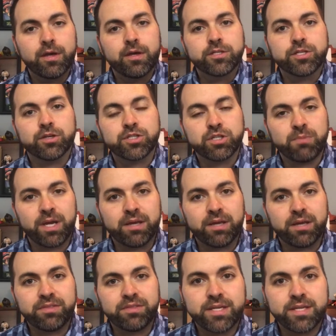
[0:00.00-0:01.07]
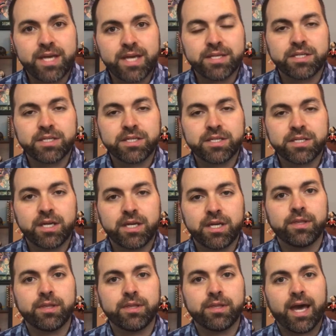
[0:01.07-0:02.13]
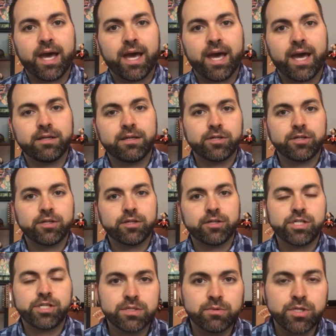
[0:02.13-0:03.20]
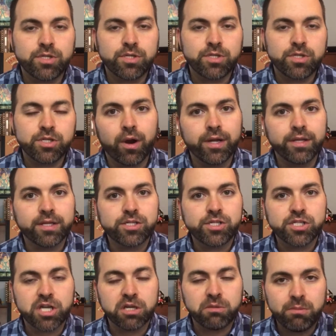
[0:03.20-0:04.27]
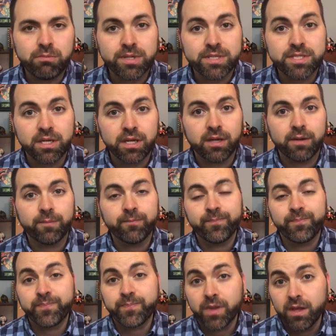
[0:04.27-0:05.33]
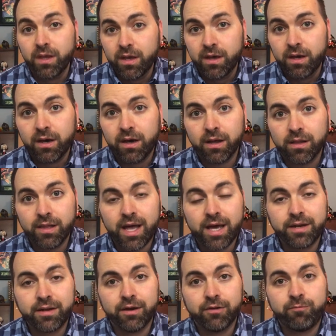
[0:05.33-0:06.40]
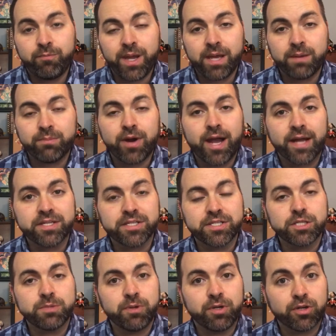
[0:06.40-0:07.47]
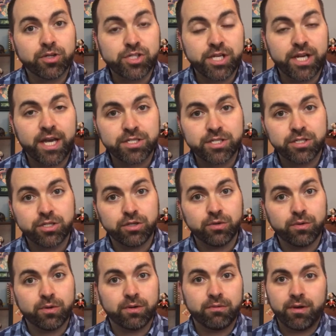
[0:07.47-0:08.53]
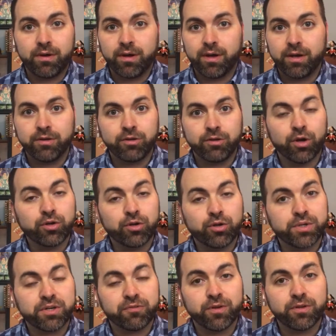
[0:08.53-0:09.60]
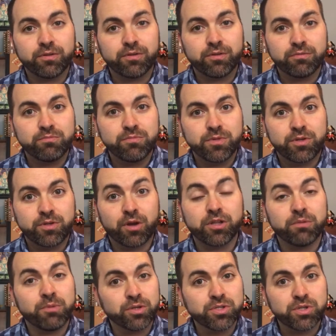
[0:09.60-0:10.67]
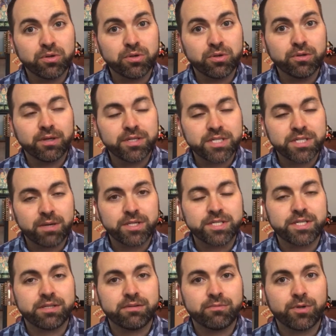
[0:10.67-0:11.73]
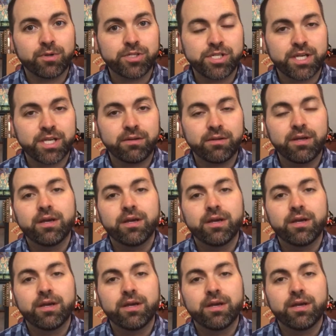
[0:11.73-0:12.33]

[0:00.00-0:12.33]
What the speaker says: So Samantha is asking that she's worried that she's going to be missing a lot of band practices because she has to go to the middle school. Is that what she said?